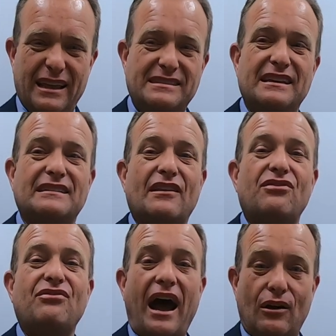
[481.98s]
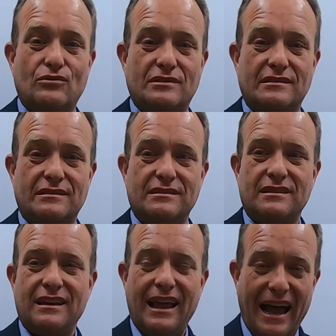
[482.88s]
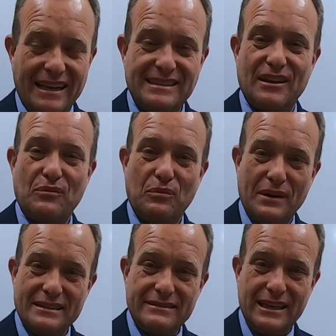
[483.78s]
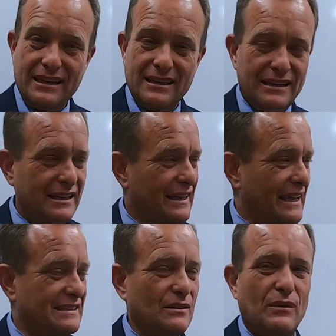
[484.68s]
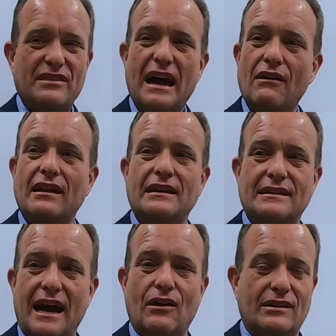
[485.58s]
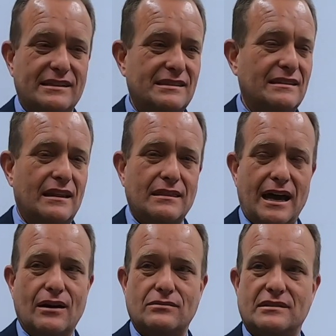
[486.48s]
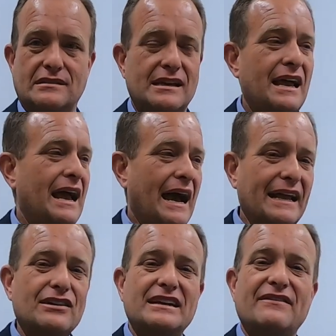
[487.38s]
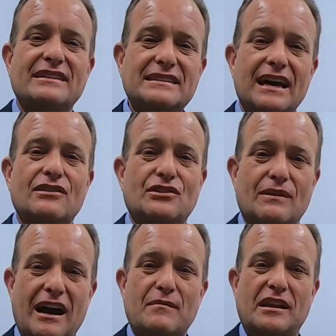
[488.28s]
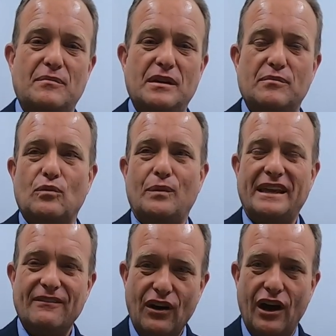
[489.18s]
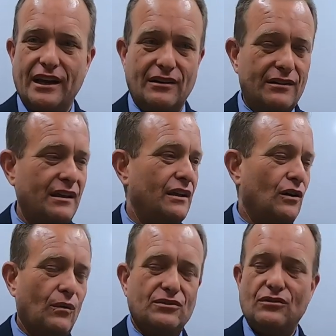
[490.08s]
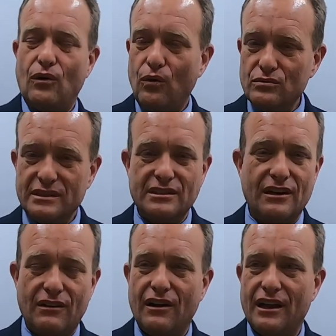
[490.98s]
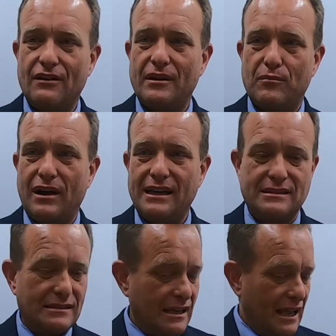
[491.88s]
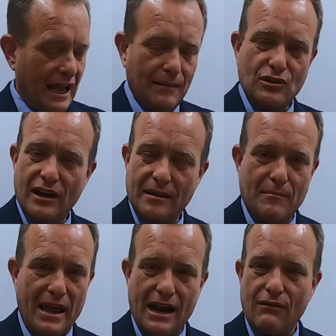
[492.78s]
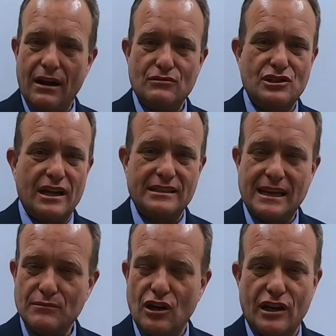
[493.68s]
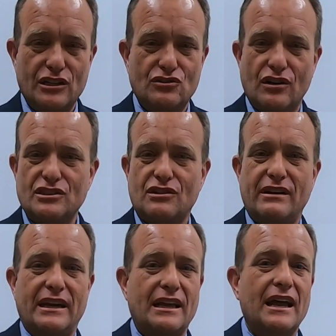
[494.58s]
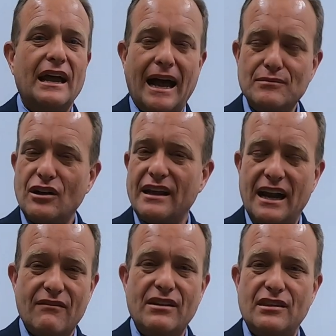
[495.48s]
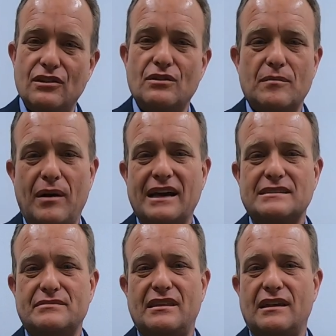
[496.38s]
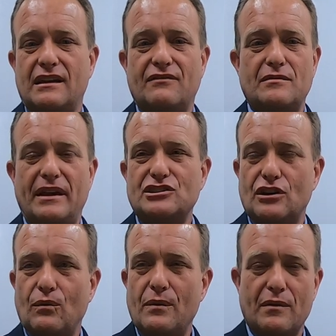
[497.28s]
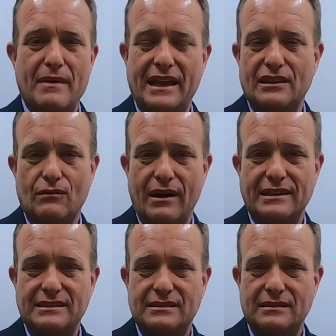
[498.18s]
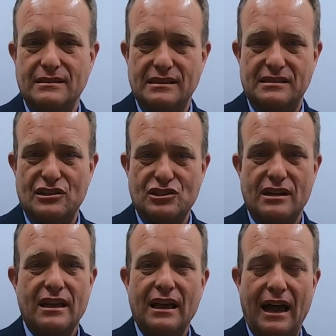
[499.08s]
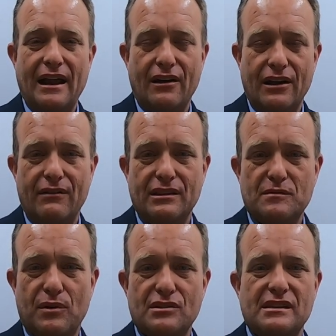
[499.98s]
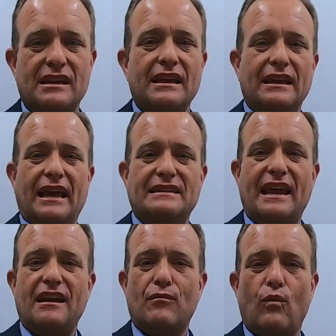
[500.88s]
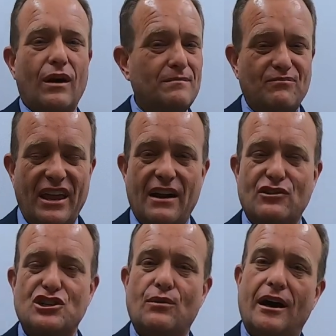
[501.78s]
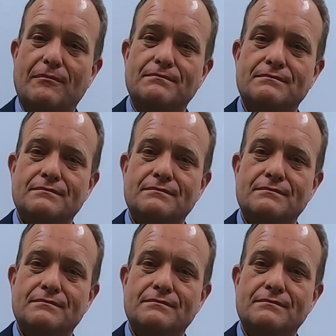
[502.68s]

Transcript: it's in the thousands. I said, really? He said, without a doubt, it's in the thousands. I couldn't even tell you how many people we hired, went through the whole entire hiring process. I'm talking background checks. I'm talking drug screening. I'm talking everything you could possibly think of to make sure we were making the right decision on hiring this person. And day number one, they never showed up.